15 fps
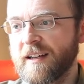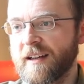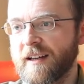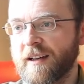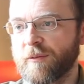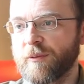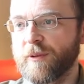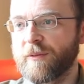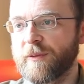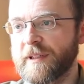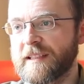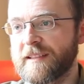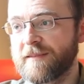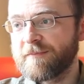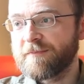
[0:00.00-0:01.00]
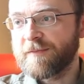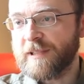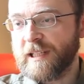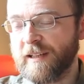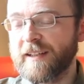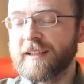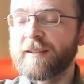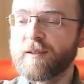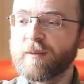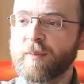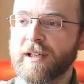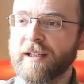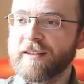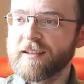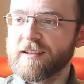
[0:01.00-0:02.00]
We're very delighted
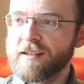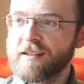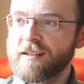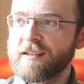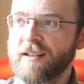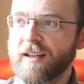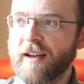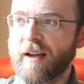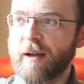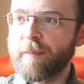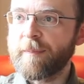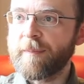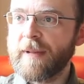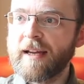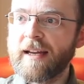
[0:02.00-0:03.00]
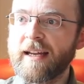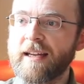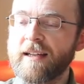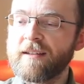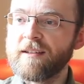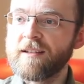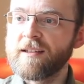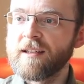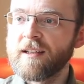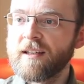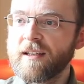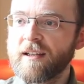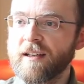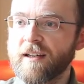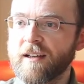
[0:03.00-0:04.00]
by this and
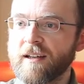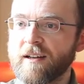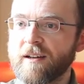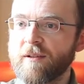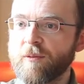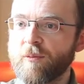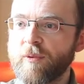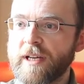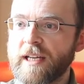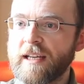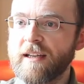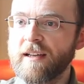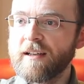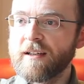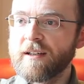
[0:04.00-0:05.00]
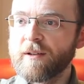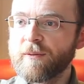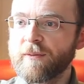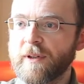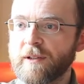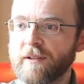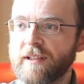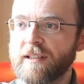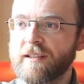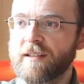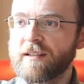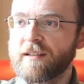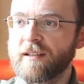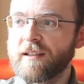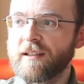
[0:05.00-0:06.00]
we felt
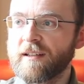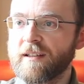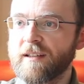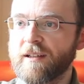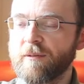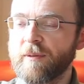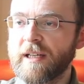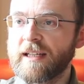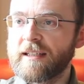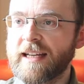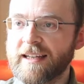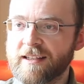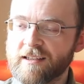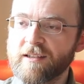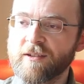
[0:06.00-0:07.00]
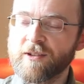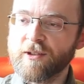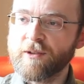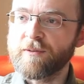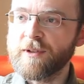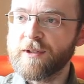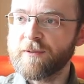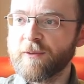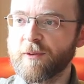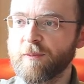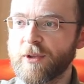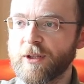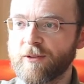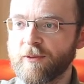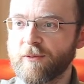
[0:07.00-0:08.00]
that we had excellent service
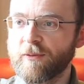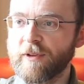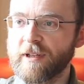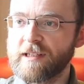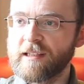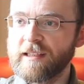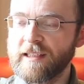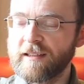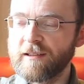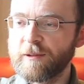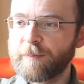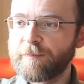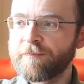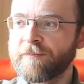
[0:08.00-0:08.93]
from McEwan Fraser Legal.